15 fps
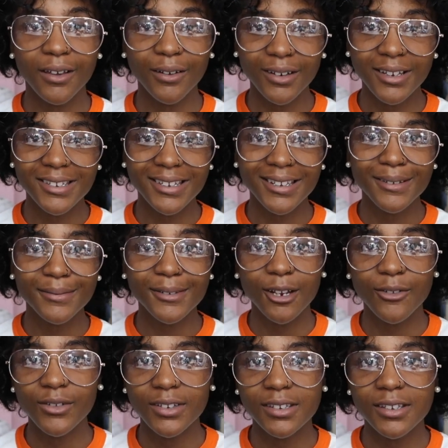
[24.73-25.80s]
yoni steam
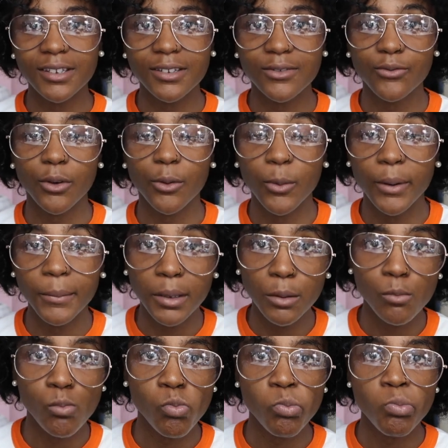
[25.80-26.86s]
services for
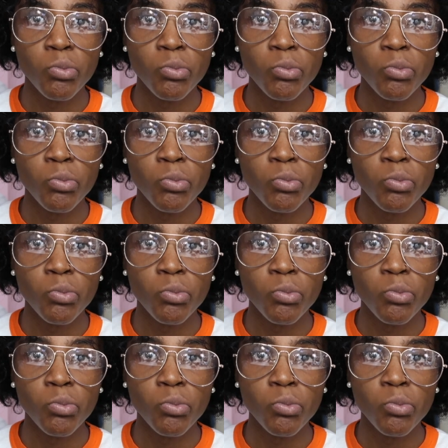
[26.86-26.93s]
women,